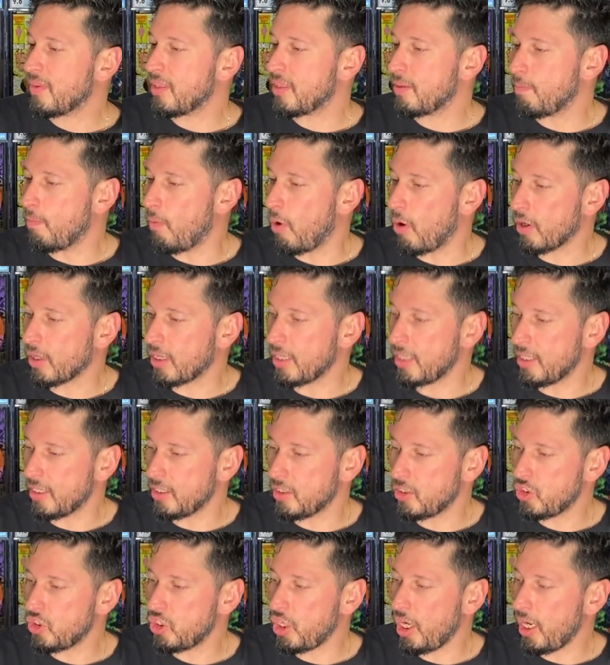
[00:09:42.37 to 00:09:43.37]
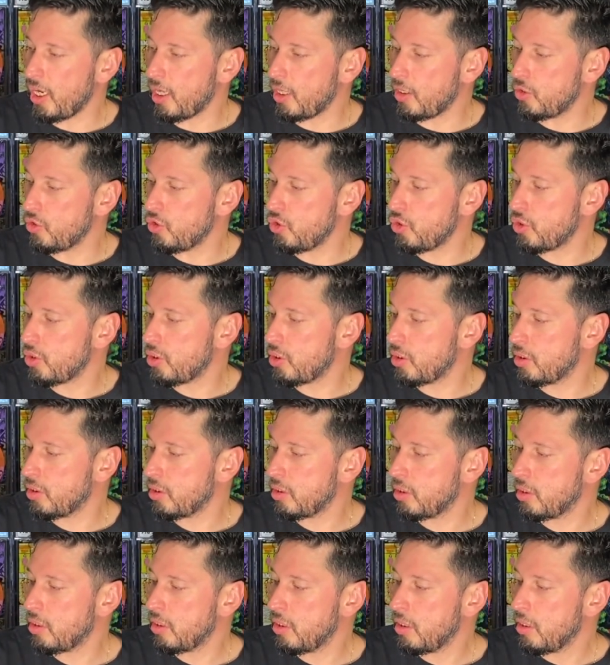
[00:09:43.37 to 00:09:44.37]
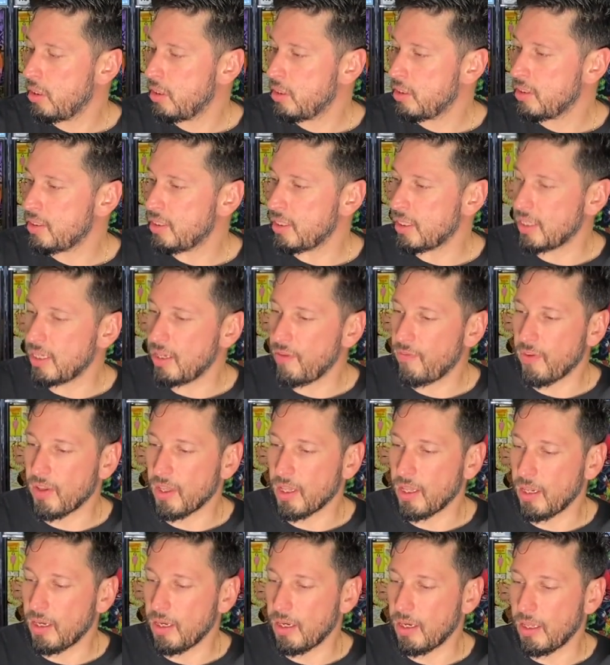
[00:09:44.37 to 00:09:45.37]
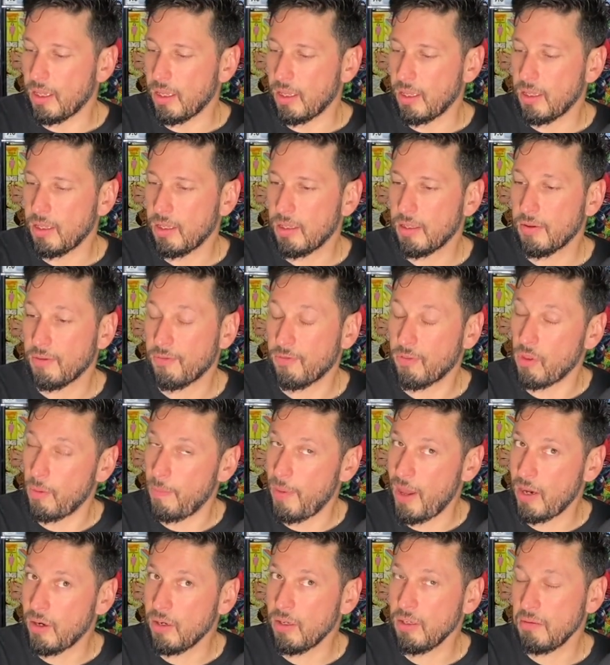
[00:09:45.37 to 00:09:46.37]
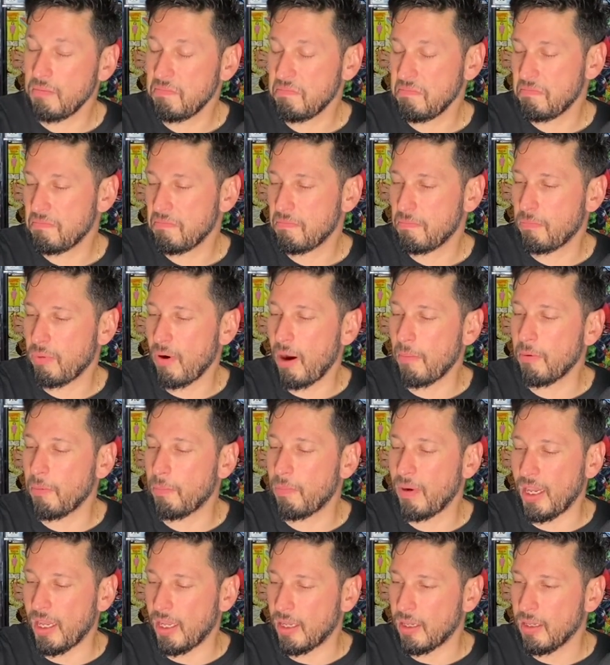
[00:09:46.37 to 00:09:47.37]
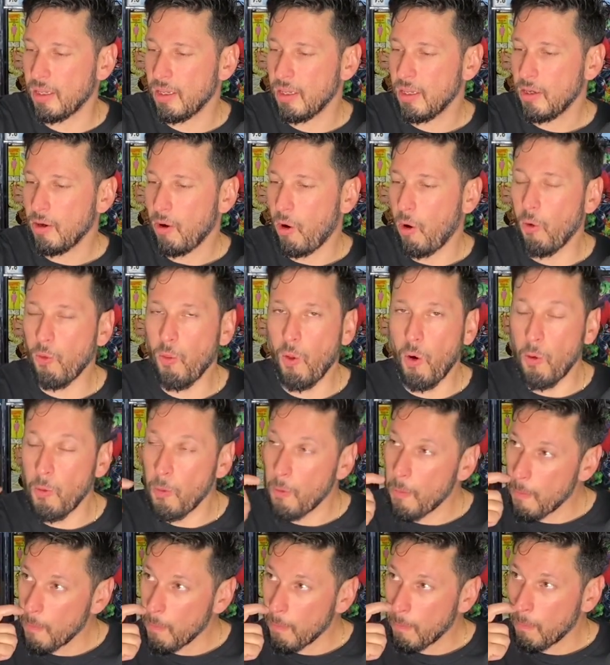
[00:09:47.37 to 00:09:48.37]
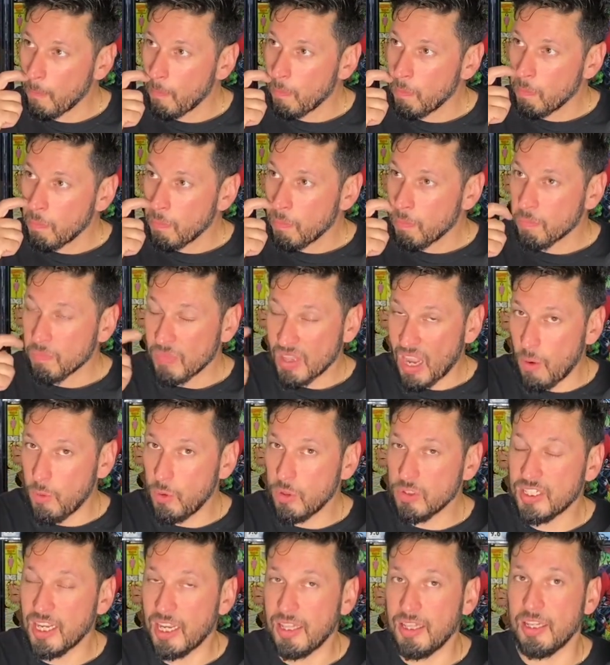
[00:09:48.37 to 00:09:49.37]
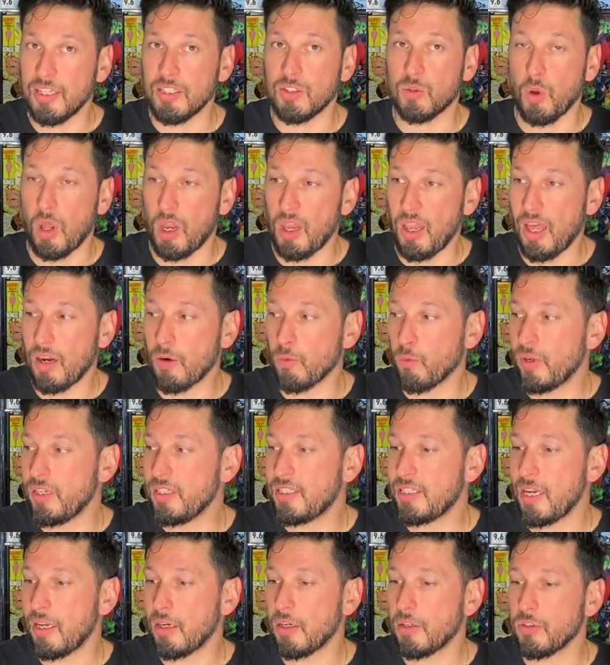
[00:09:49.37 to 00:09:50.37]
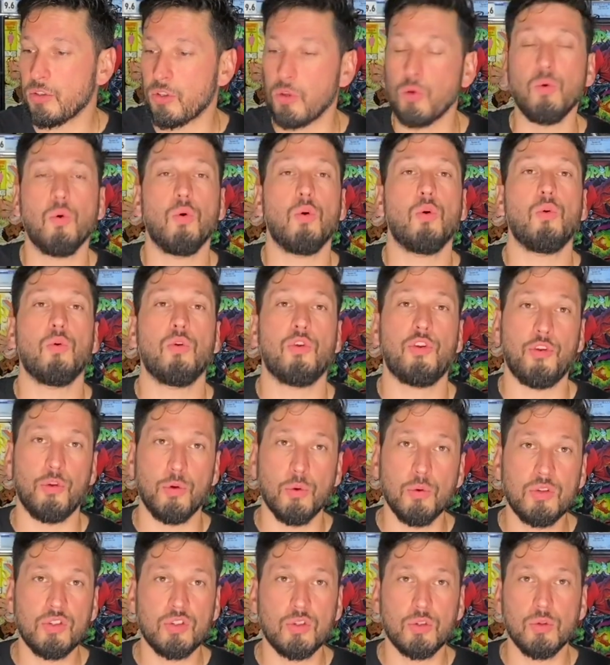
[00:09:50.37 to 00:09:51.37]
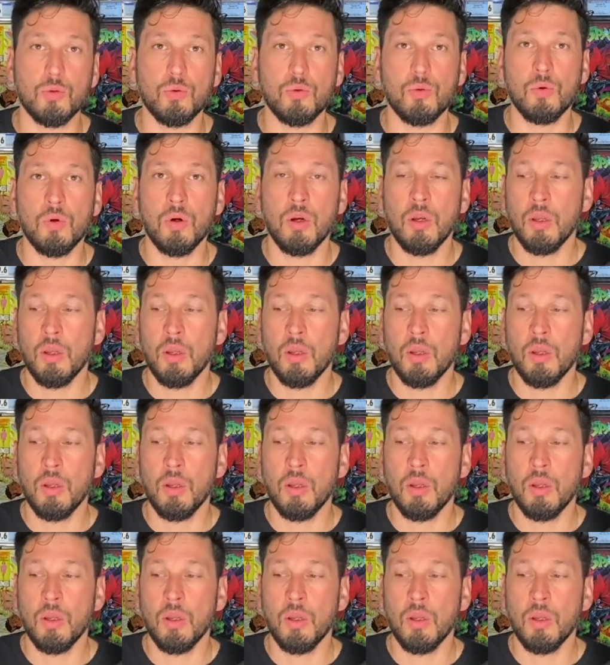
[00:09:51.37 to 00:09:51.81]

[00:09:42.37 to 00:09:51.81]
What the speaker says: Market has changed significantly for the better, probably. Although I will say this, a lot of resellers who used to